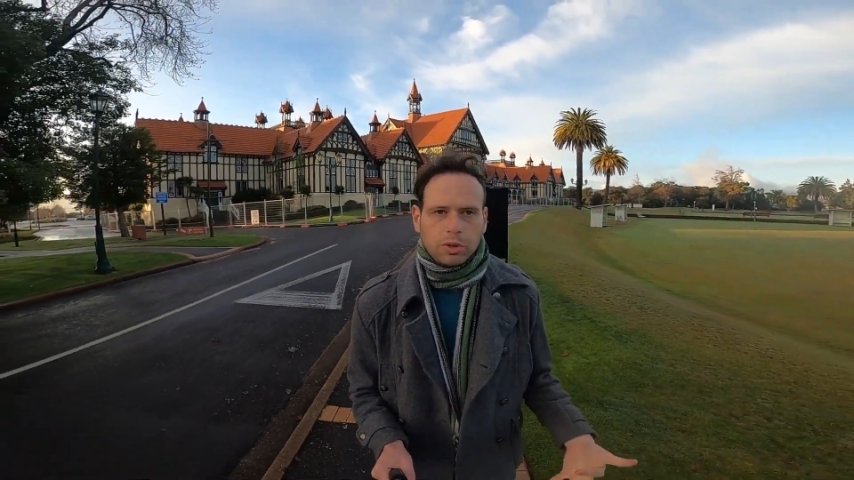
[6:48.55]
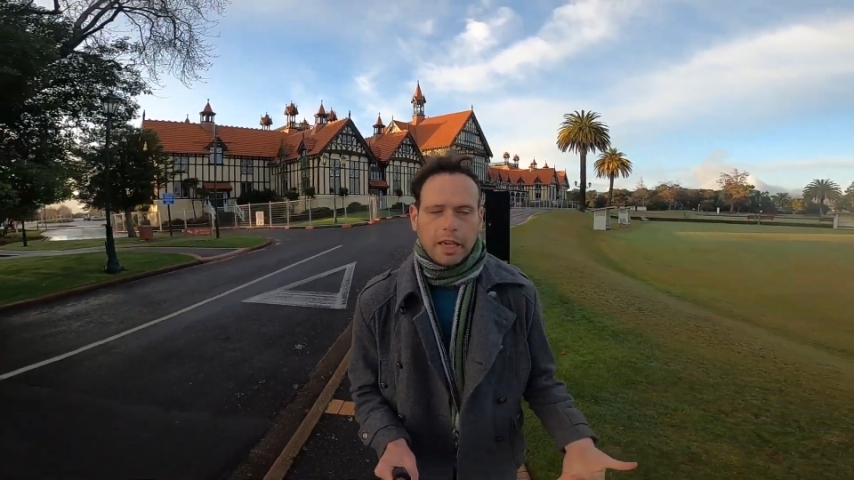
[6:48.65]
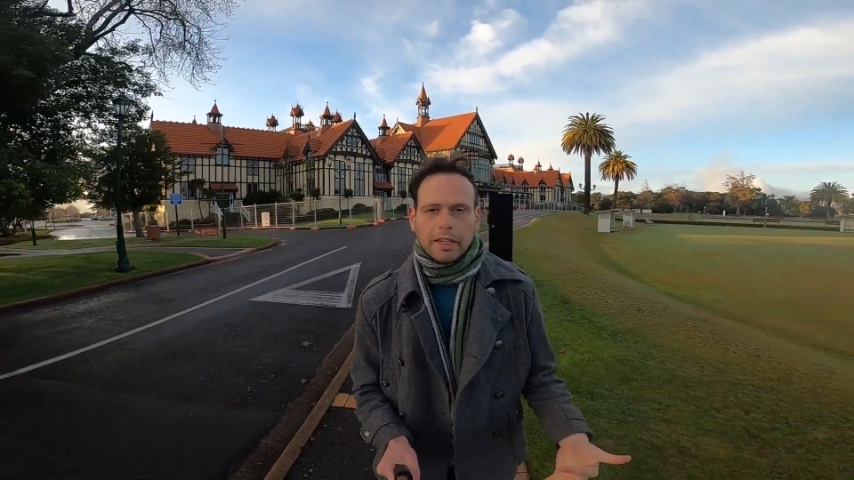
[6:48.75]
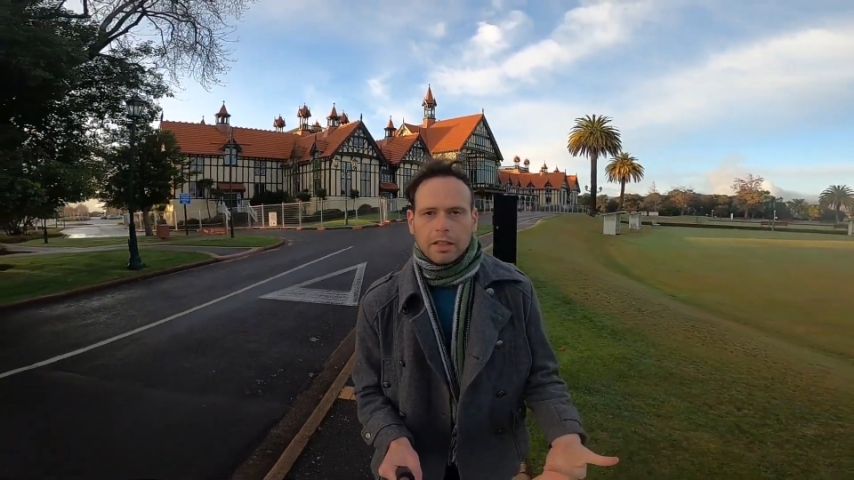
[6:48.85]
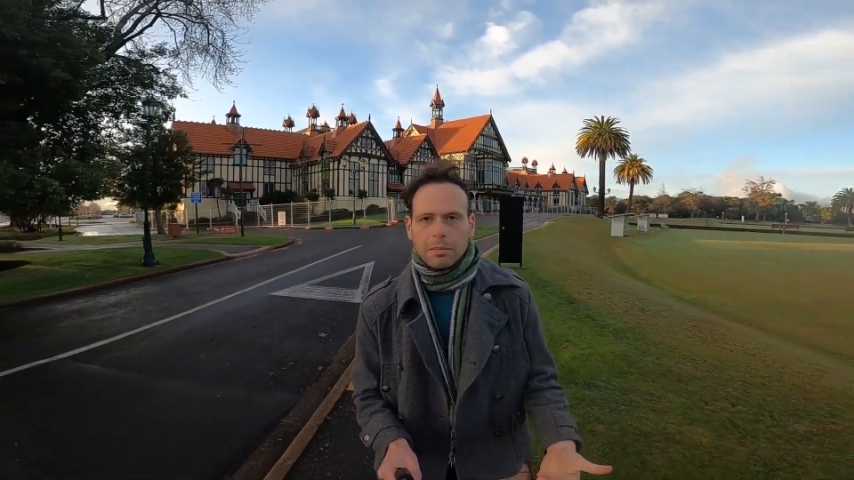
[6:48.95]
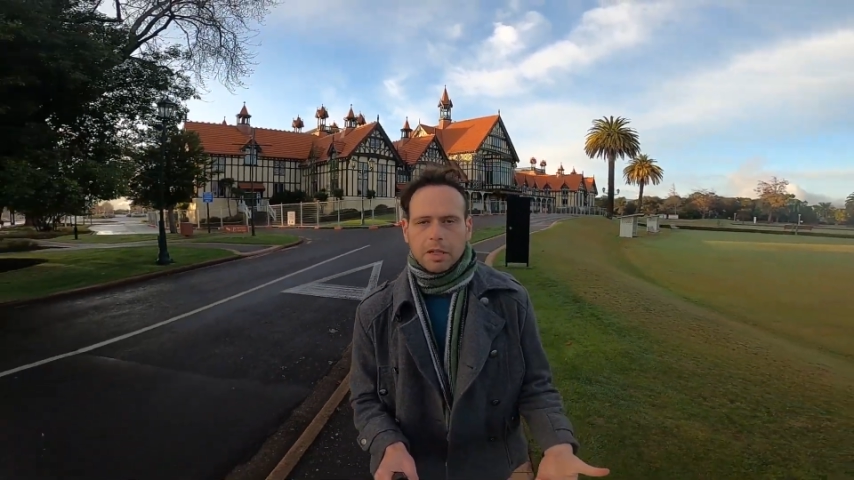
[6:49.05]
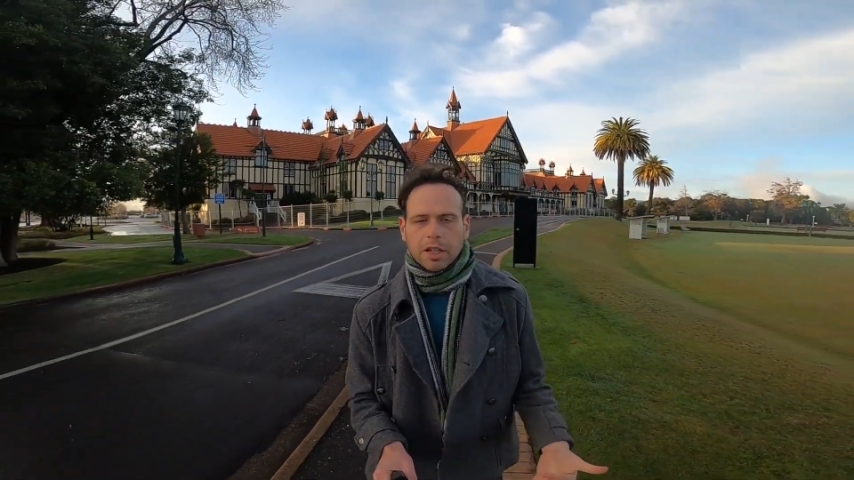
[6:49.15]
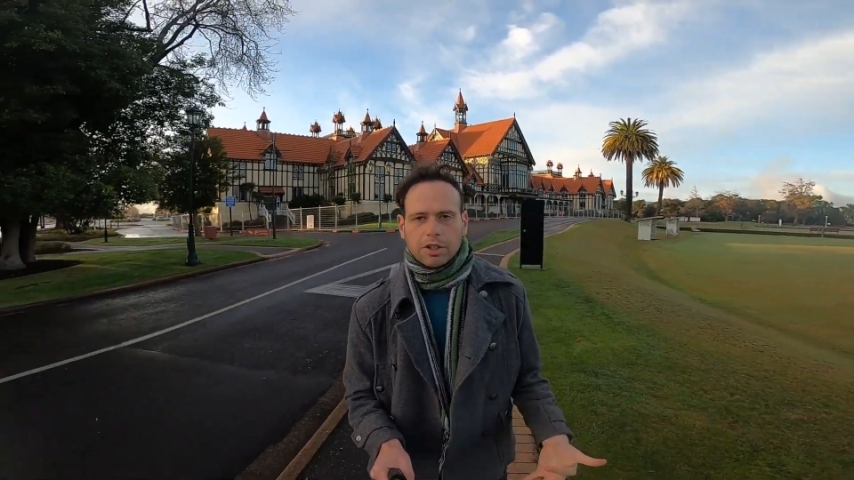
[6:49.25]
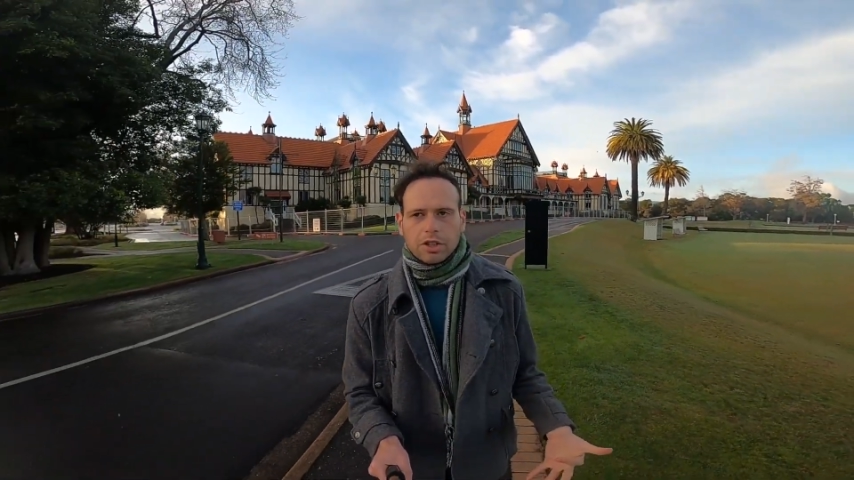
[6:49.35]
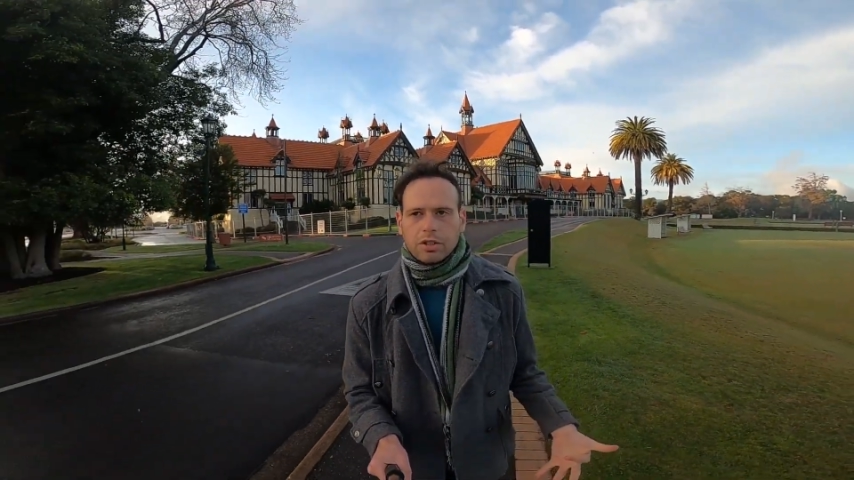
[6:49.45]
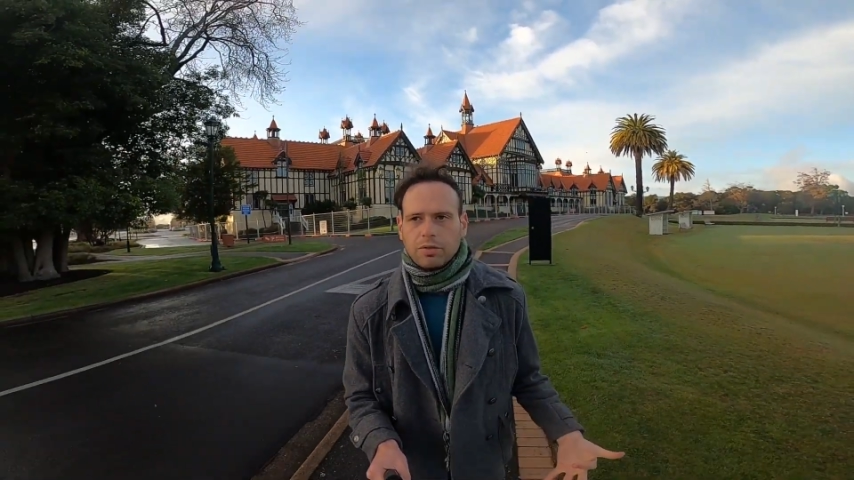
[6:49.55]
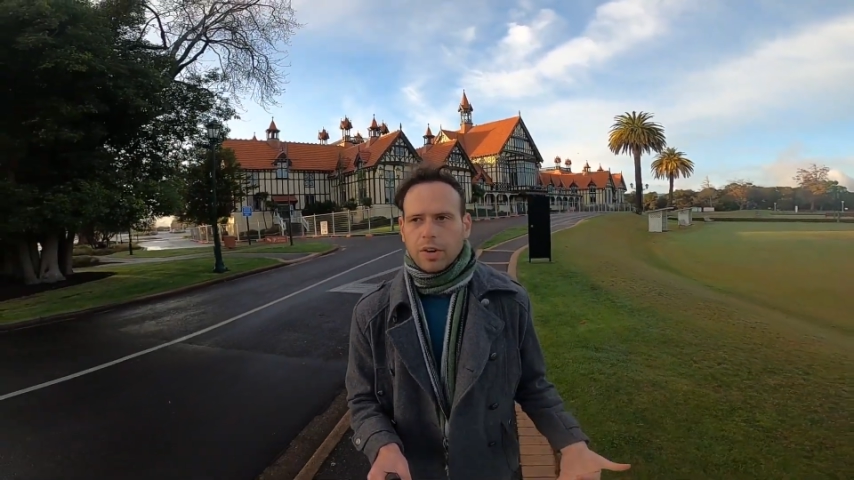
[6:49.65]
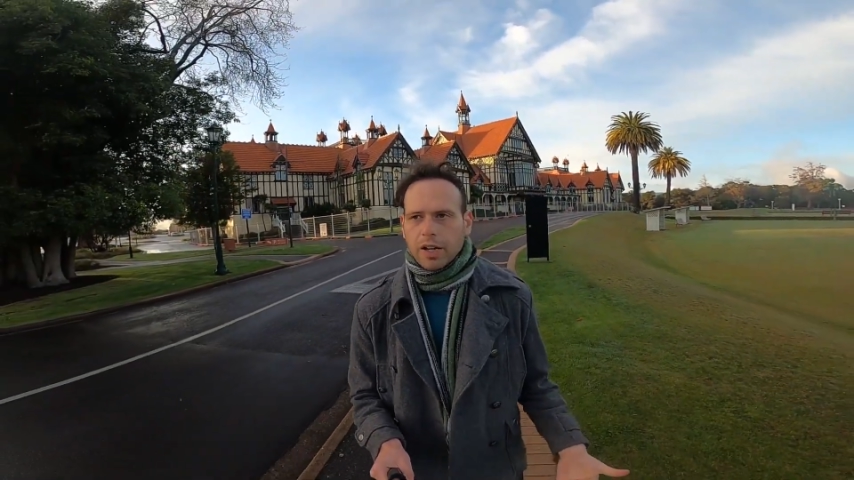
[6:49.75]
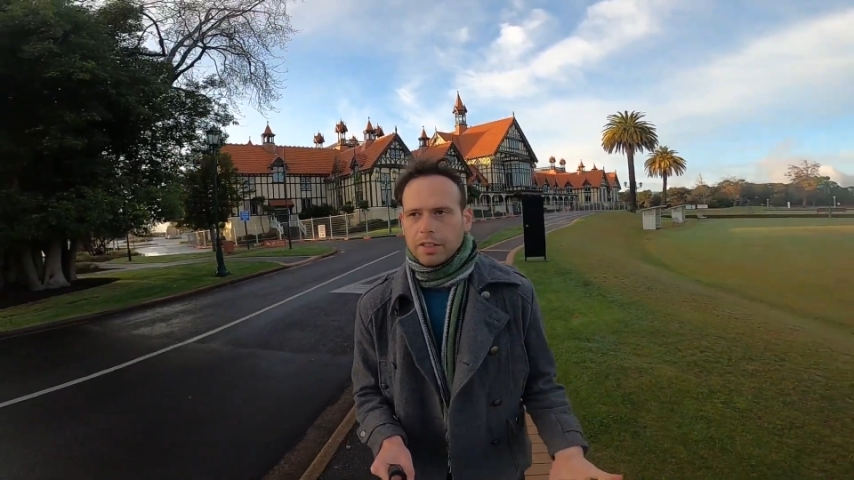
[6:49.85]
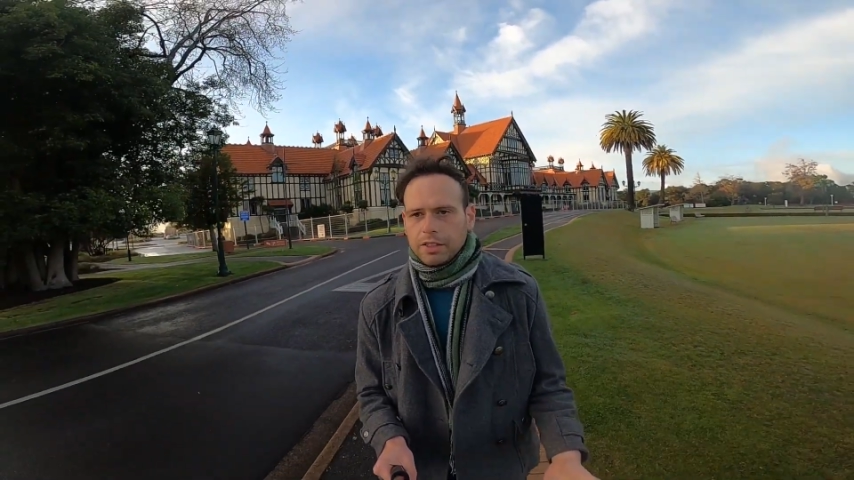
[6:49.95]
take an immigration
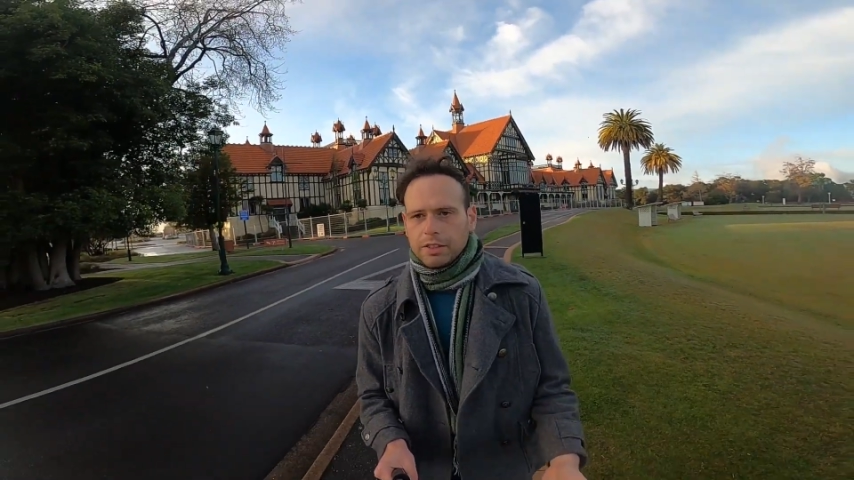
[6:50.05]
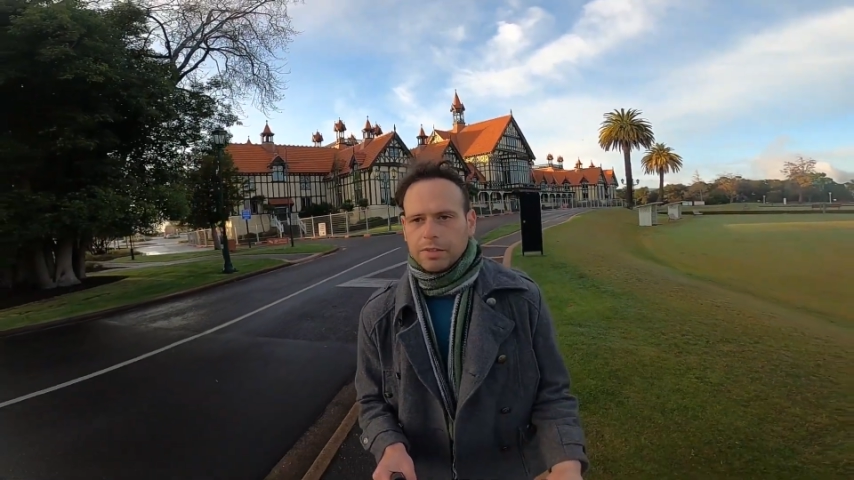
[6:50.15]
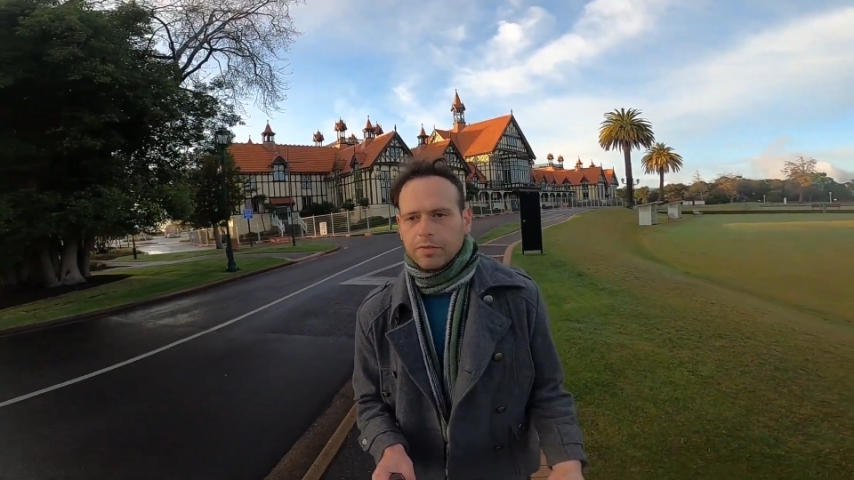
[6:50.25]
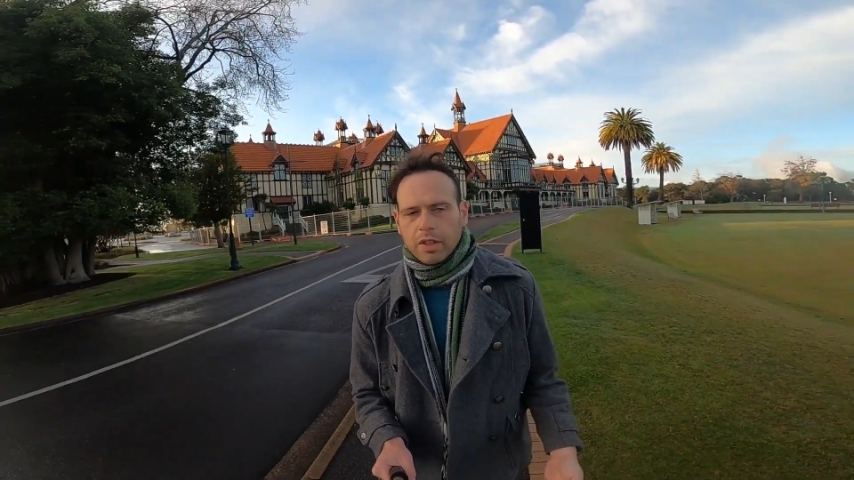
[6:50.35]
advice,